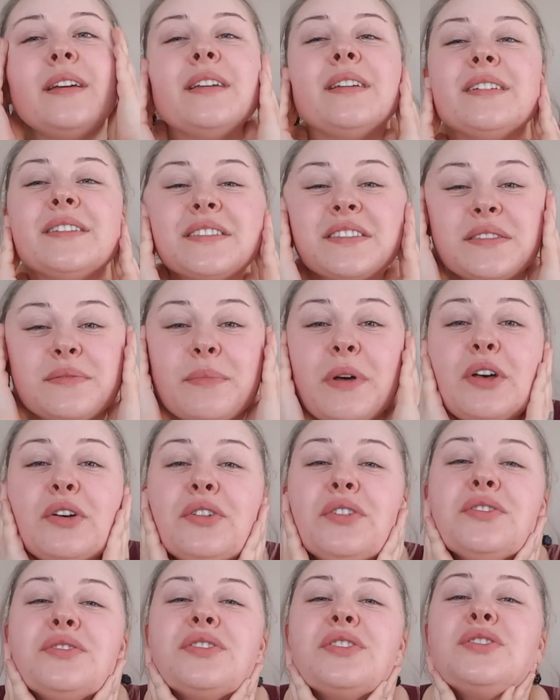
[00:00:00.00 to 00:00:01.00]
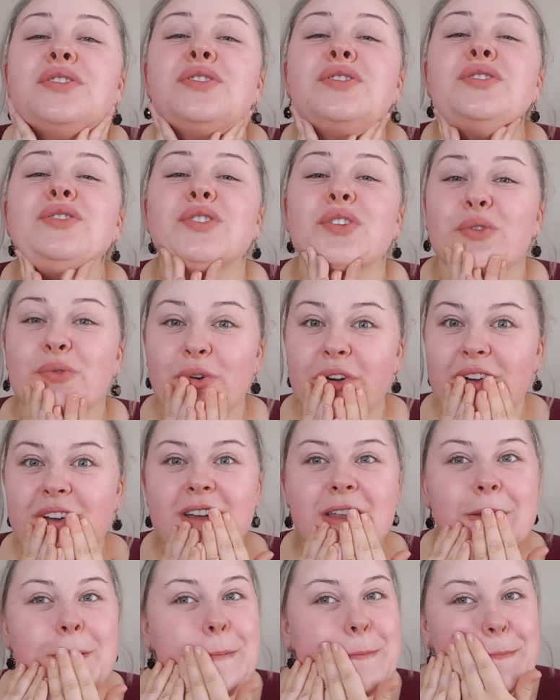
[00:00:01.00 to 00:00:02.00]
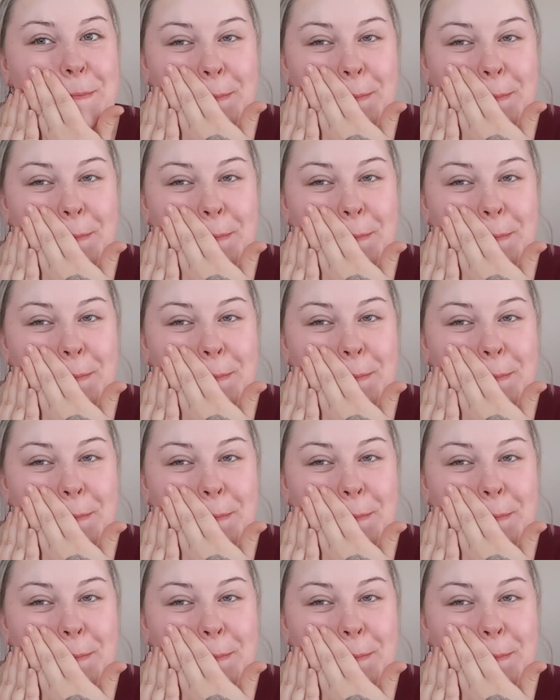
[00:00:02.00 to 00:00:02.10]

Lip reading: It smells so good.